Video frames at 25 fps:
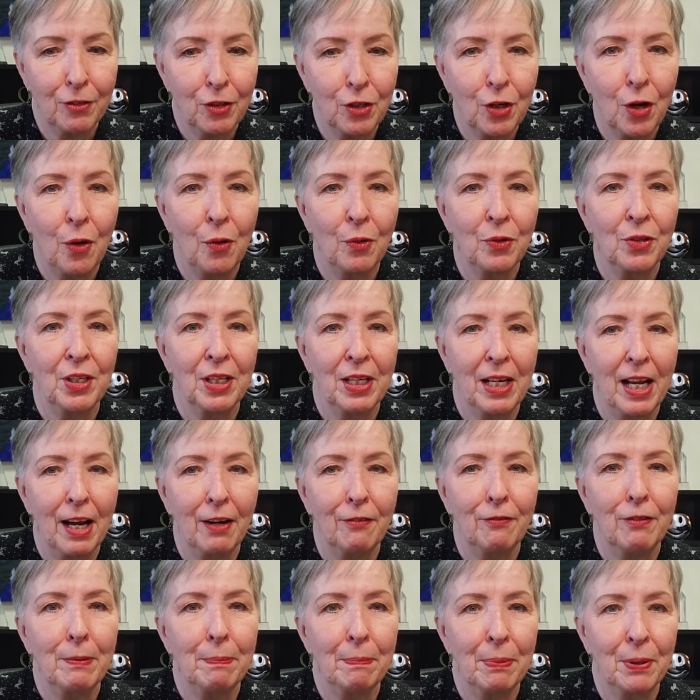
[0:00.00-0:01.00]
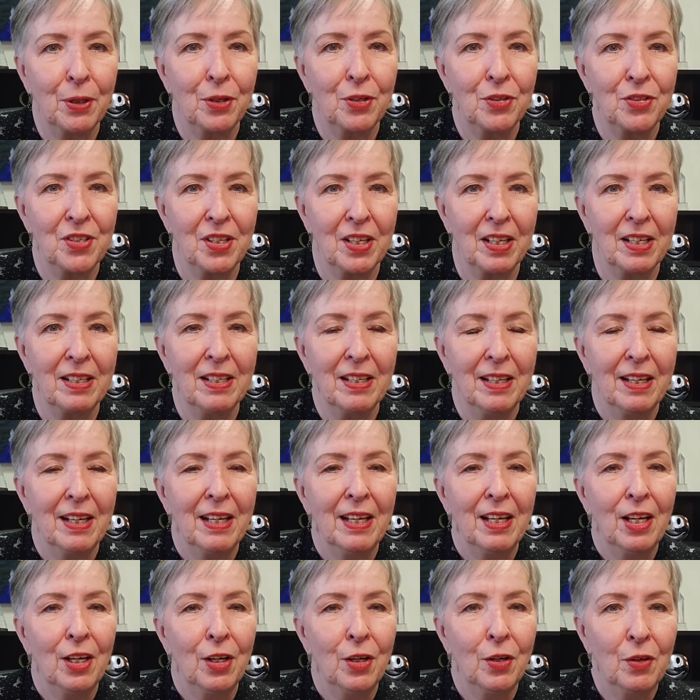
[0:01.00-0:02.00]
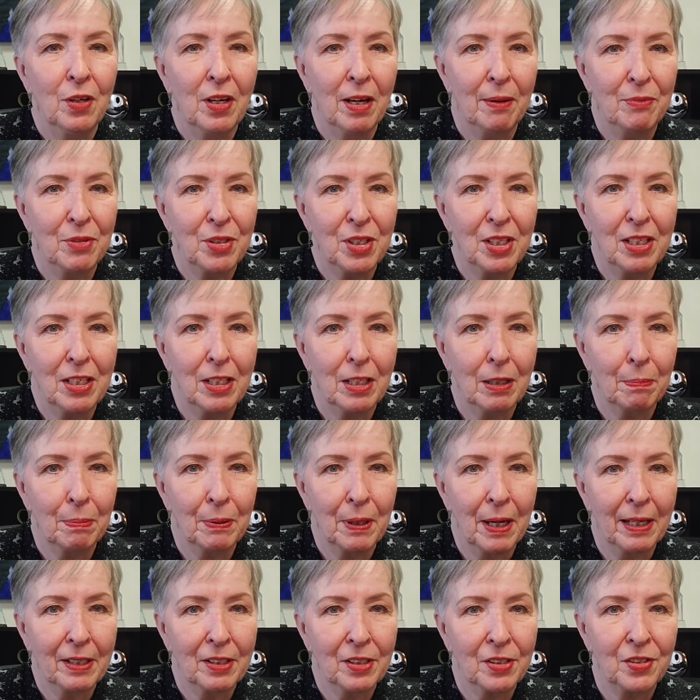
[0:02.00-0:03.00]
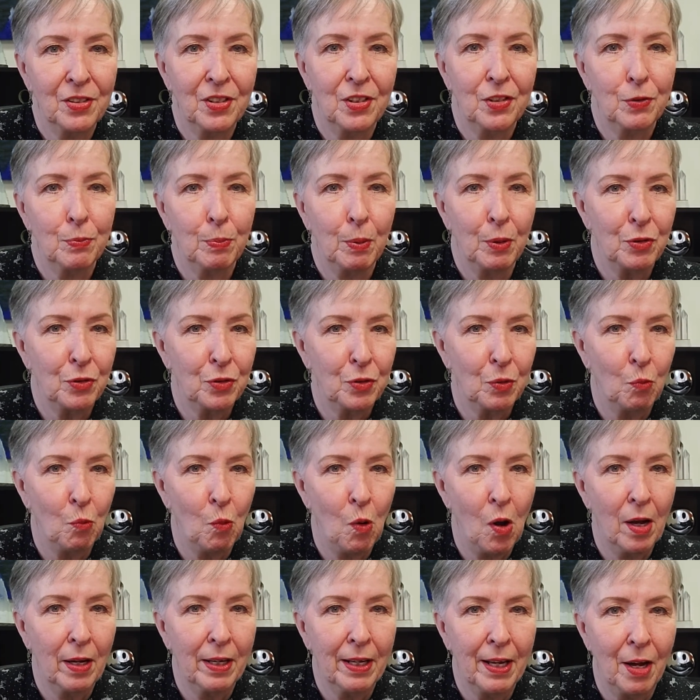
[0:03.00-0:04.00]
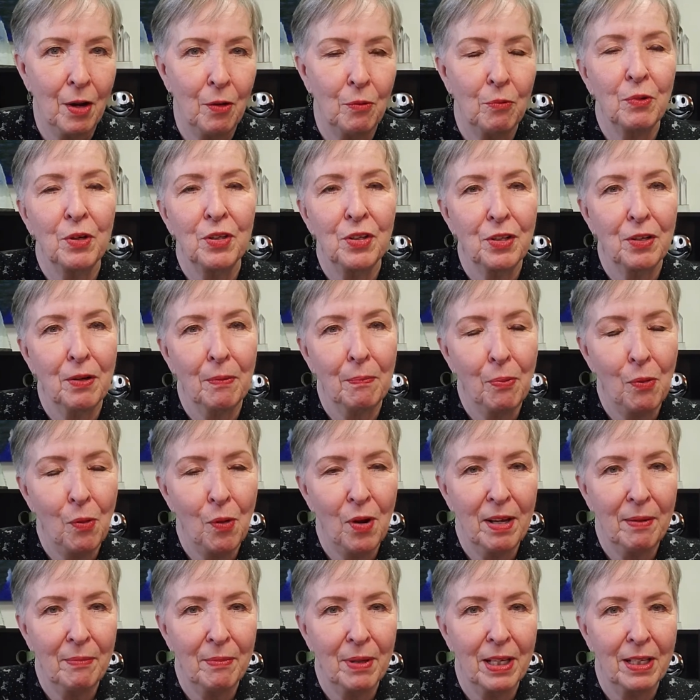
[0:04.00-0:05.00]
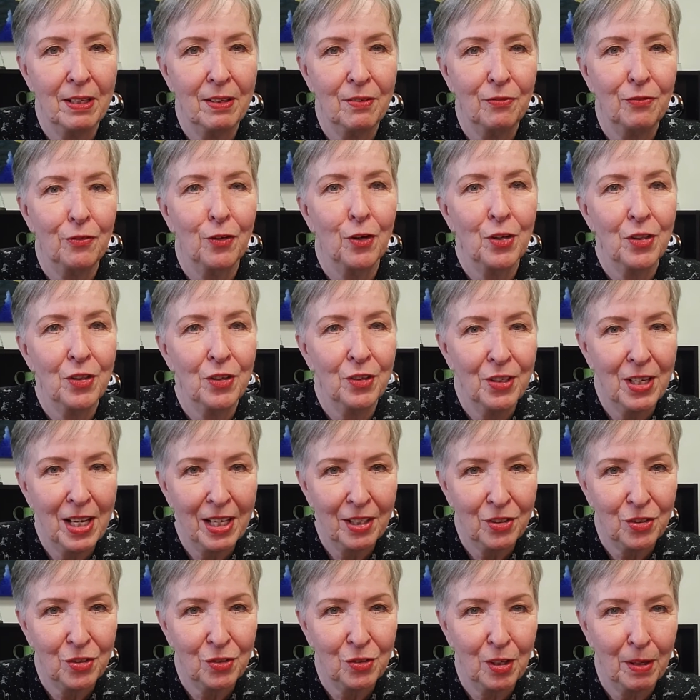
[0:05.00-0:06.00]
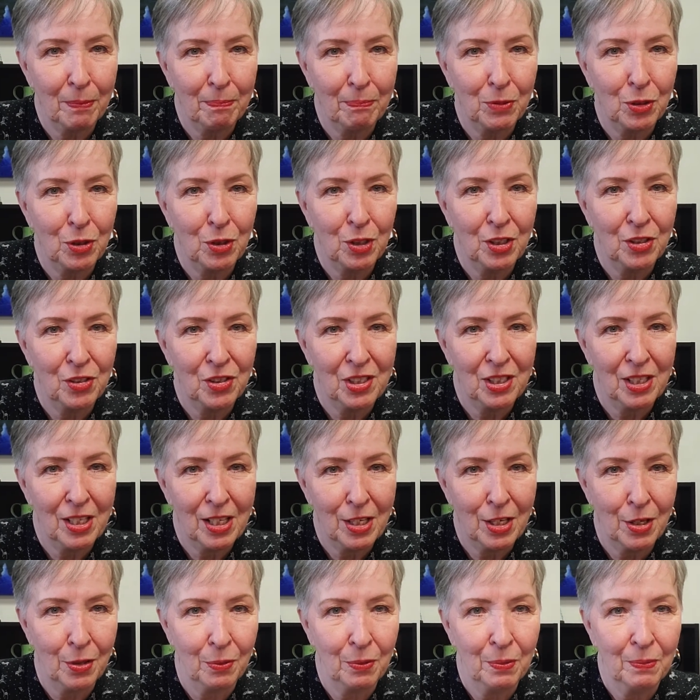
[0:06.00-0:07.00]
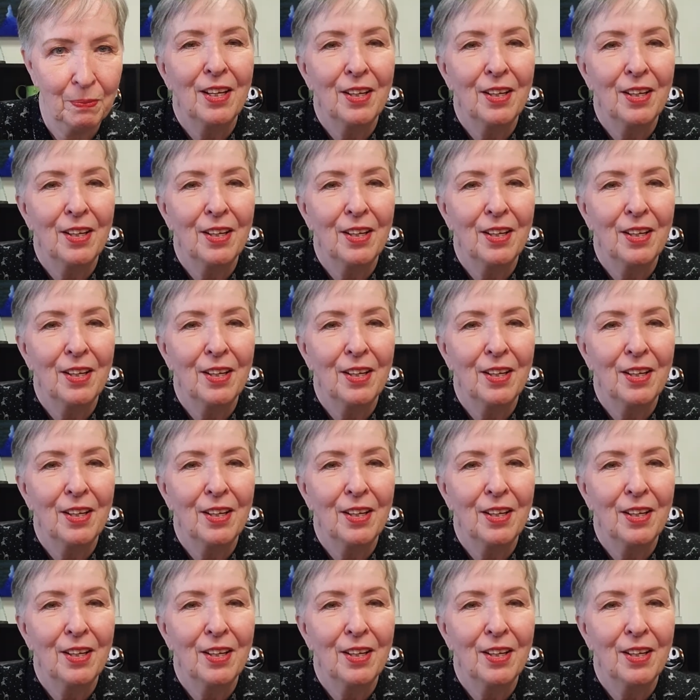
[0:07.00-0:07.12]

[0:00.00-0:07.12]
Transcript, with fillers: know that every person who comes into the practice is supposed to walk out with an appointment for their next trip to see you.